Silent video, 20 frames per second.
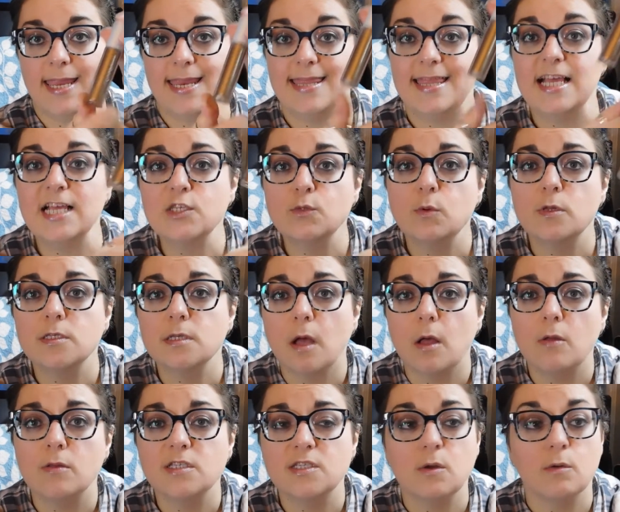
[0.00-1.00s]
This was
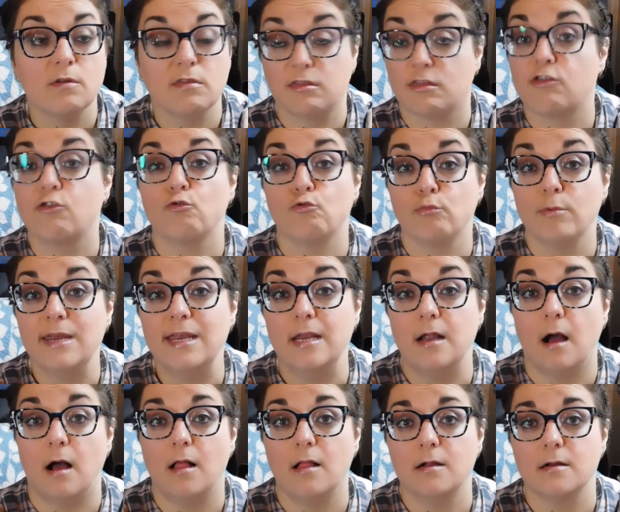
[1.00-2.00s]
also
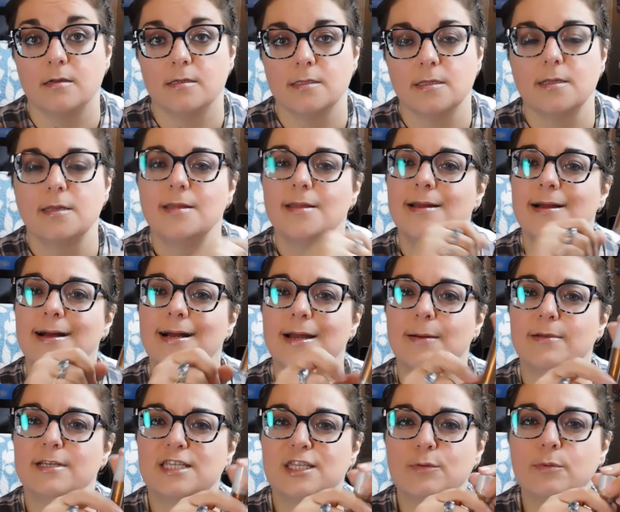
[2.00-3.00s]
$3. It
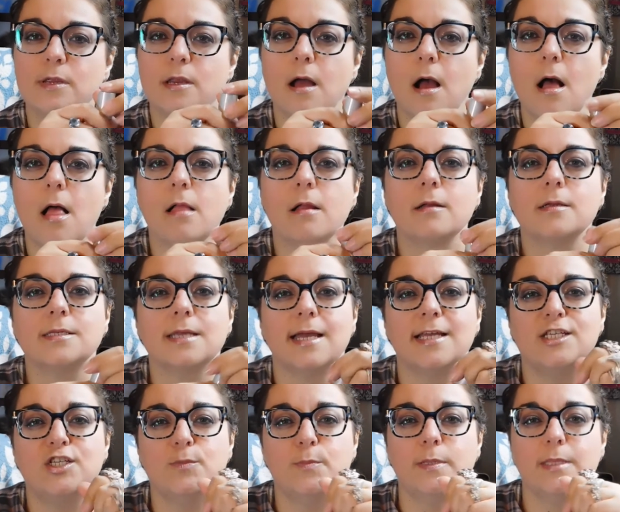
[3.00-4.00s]
was $3, I
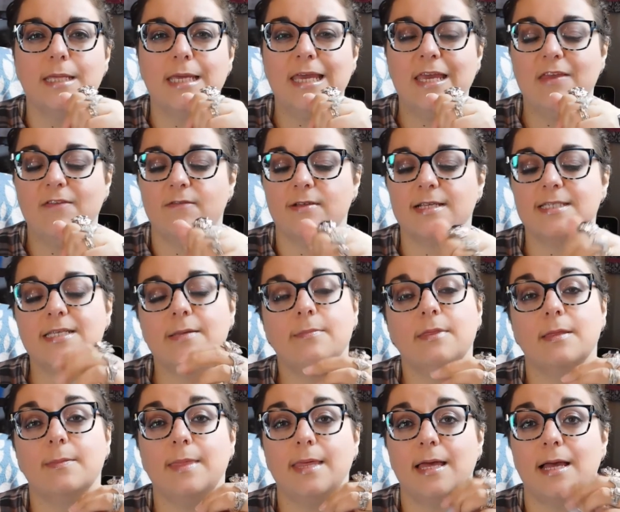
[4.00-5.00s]
do believe,
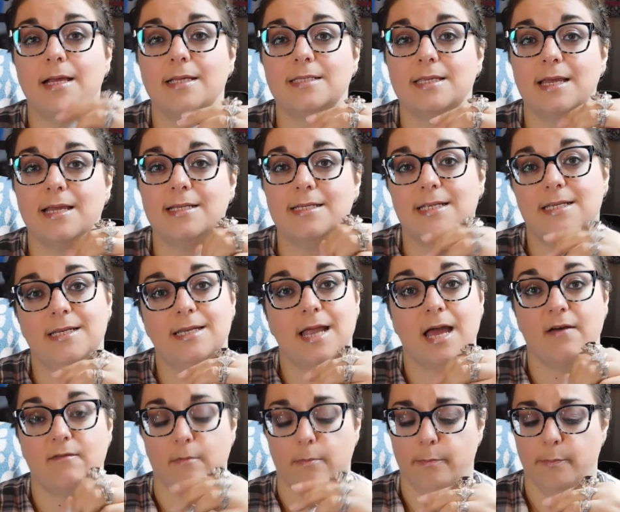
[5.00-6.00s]
simply because it didn't
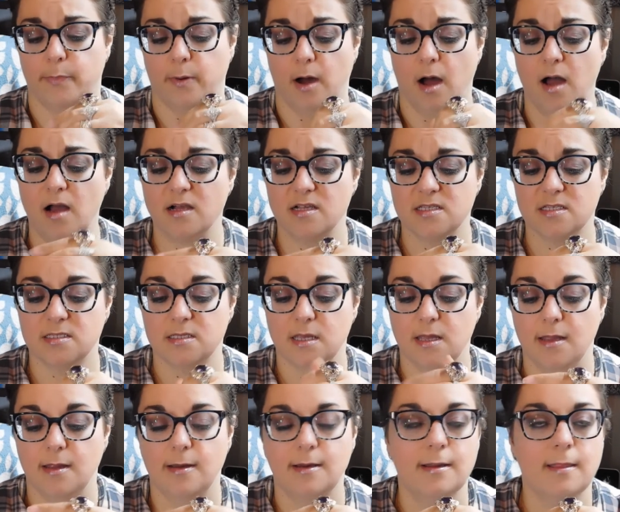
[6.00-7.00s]
have a box,
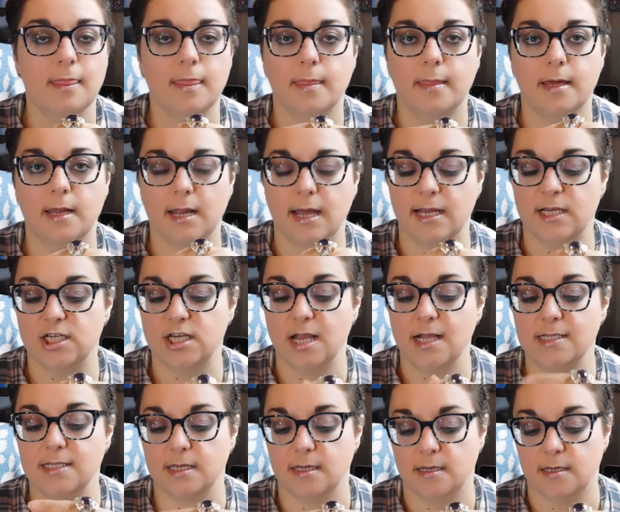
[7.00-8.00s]
but I
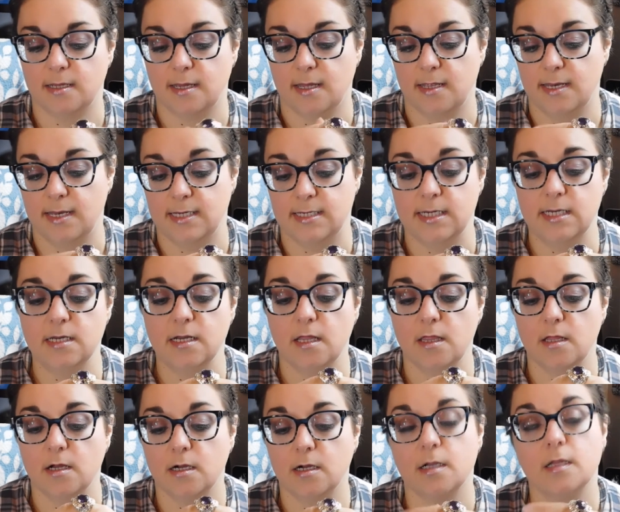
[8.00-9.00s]
checked it, and it did not
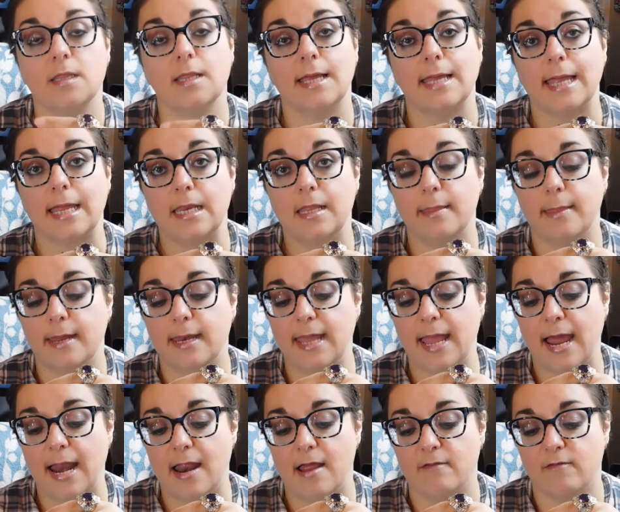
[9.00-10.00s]
look like anybody
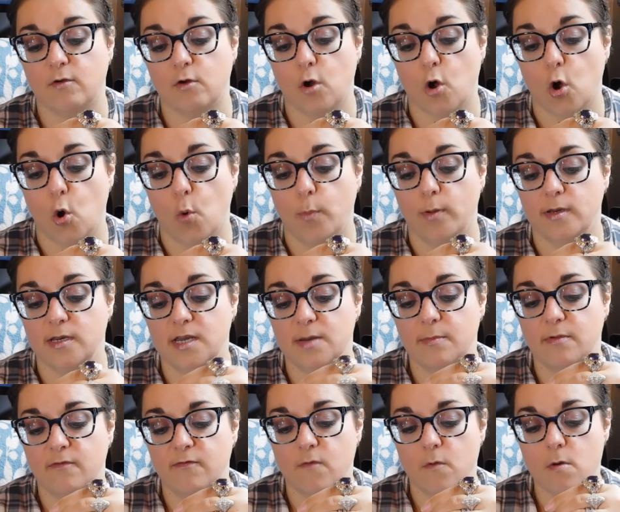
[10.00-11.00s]
had ever opened it
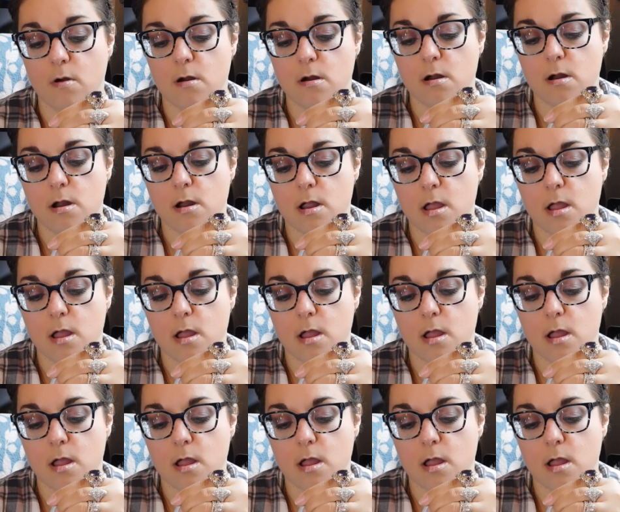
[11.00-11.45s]
before.